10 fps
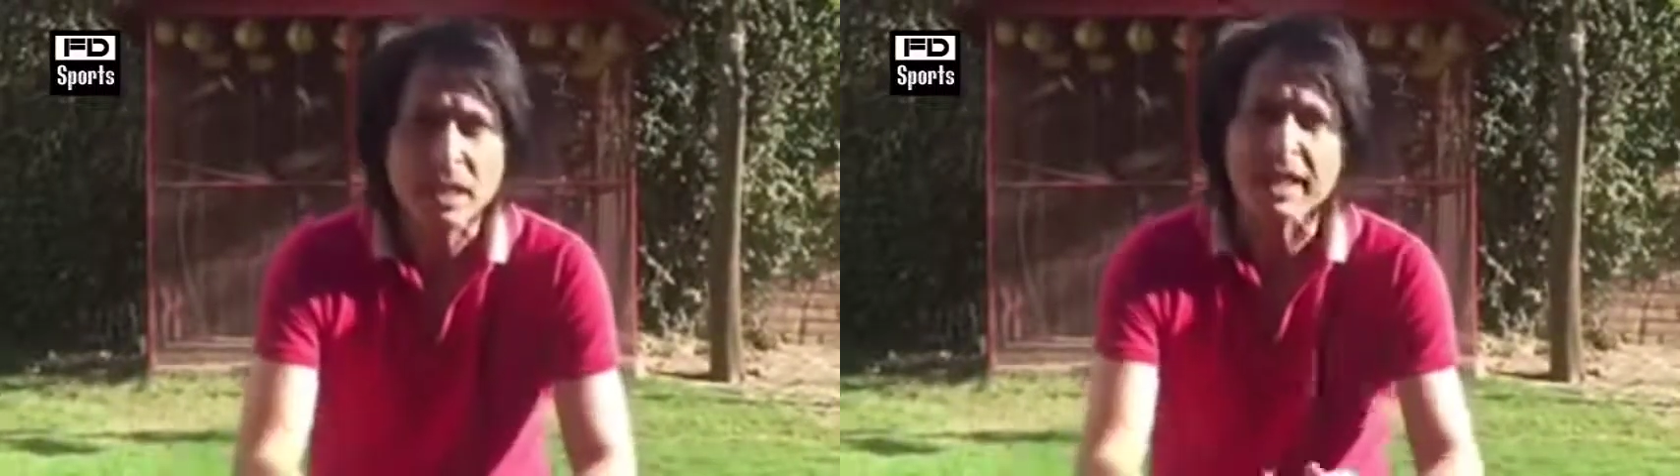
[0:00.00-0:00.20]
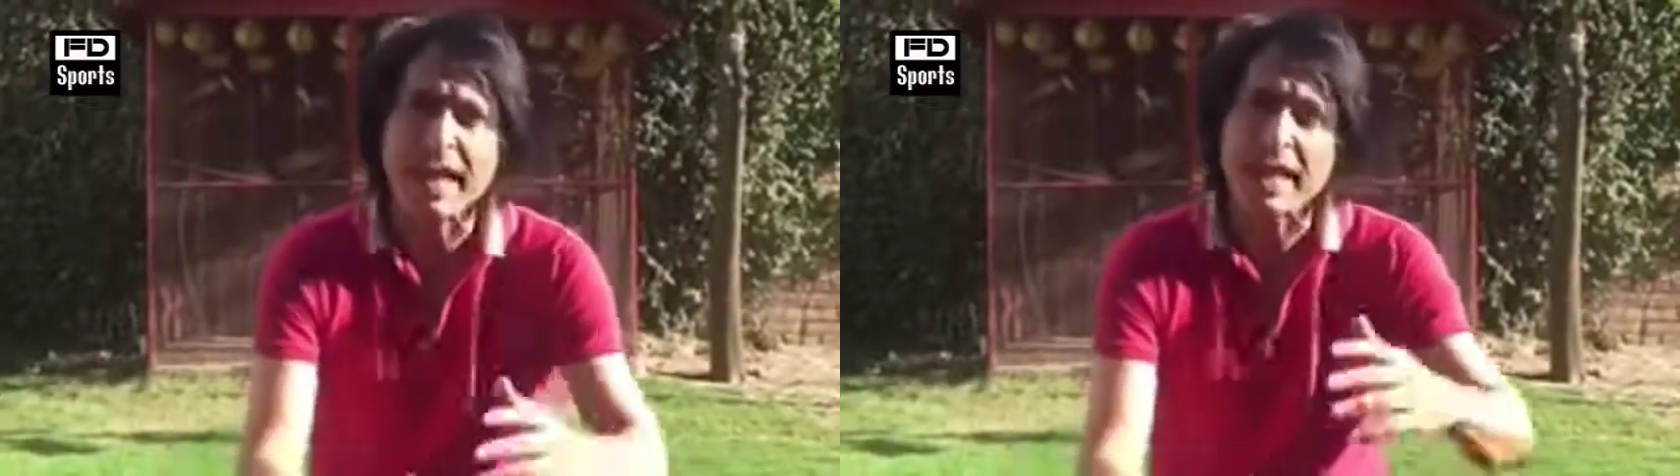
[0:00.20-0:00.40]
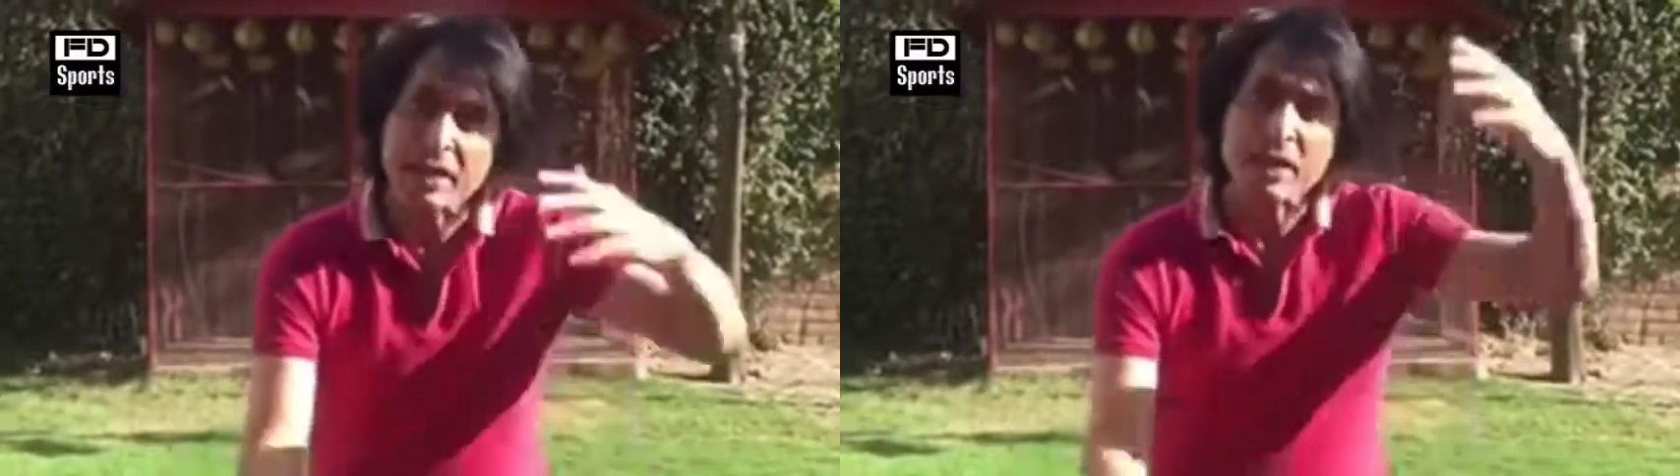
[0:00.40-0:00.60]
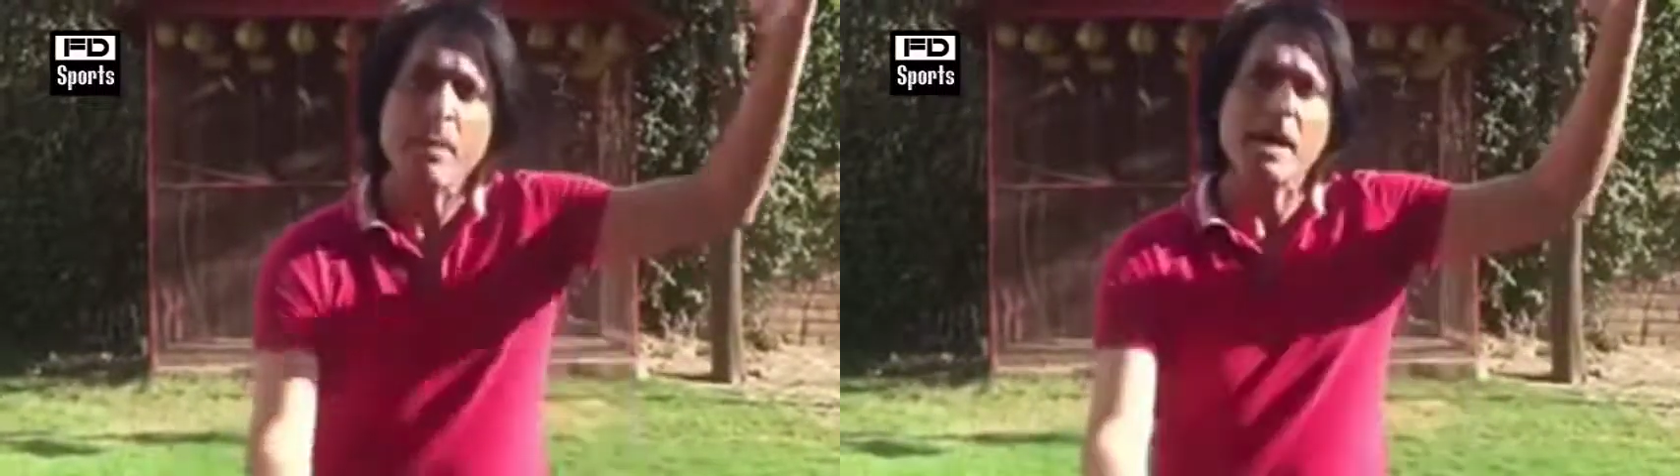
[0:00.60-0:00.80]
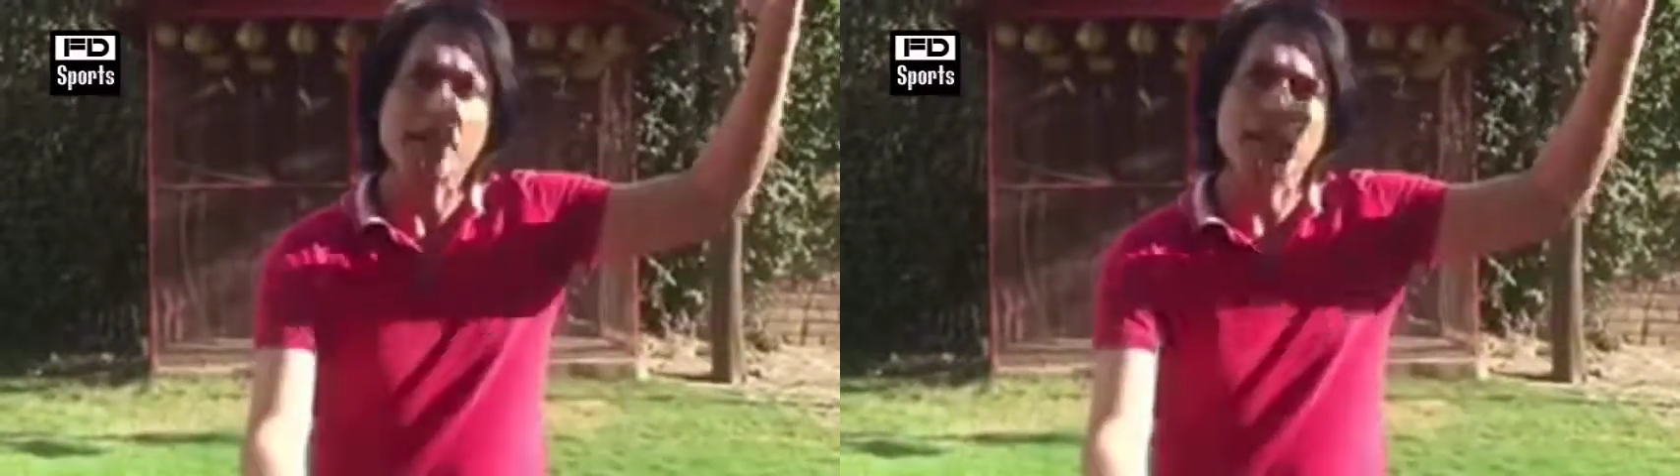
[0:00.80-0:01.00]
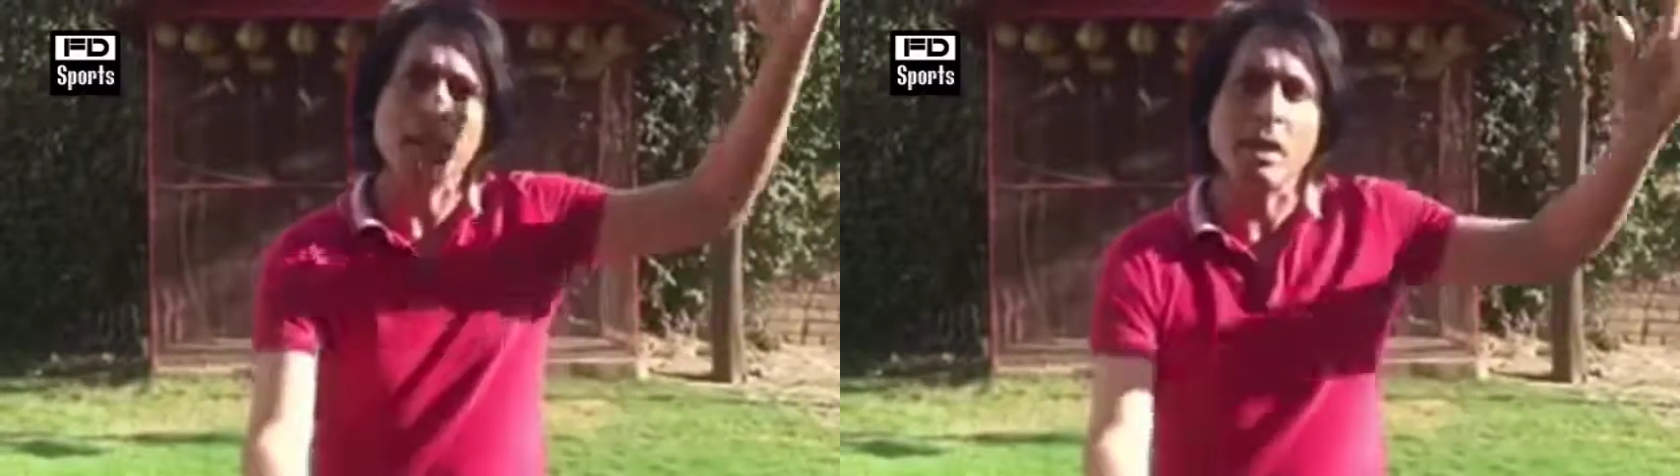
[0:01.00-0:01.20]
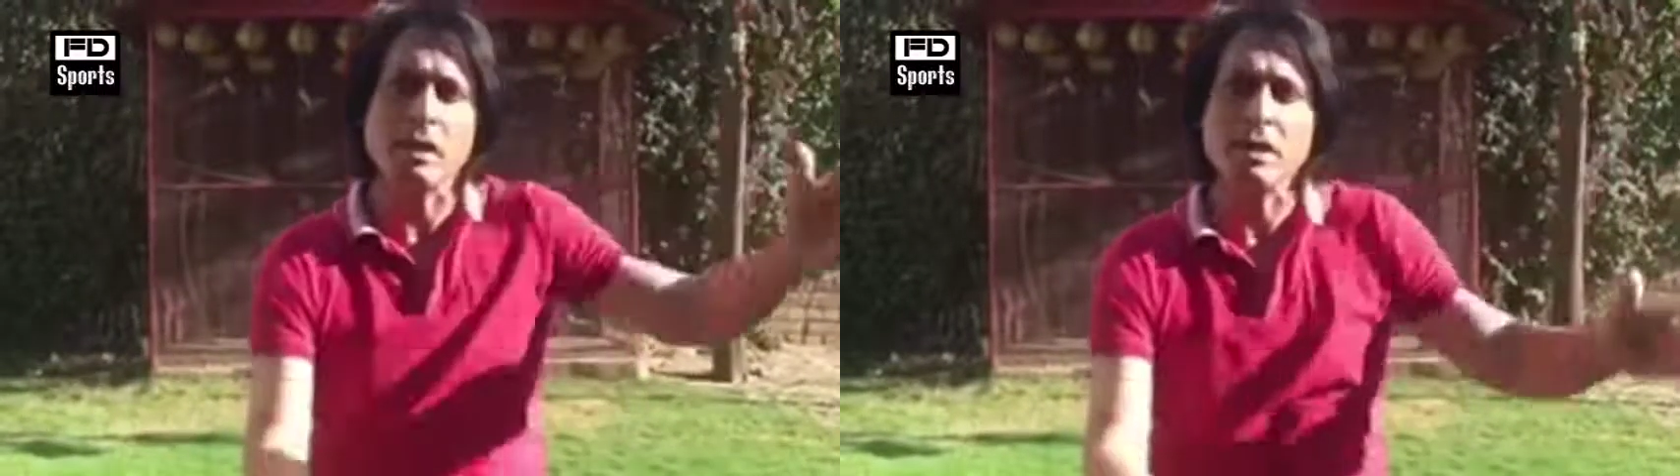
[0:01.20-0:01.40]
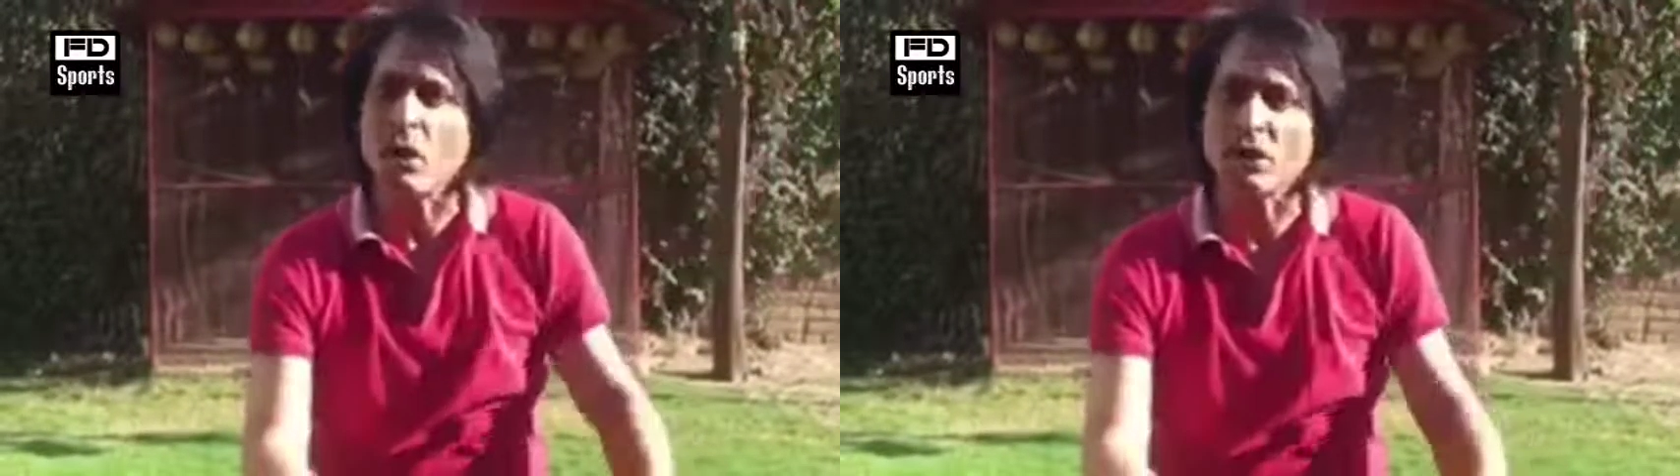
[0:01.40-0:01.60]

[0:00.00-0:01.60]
In another part of the world,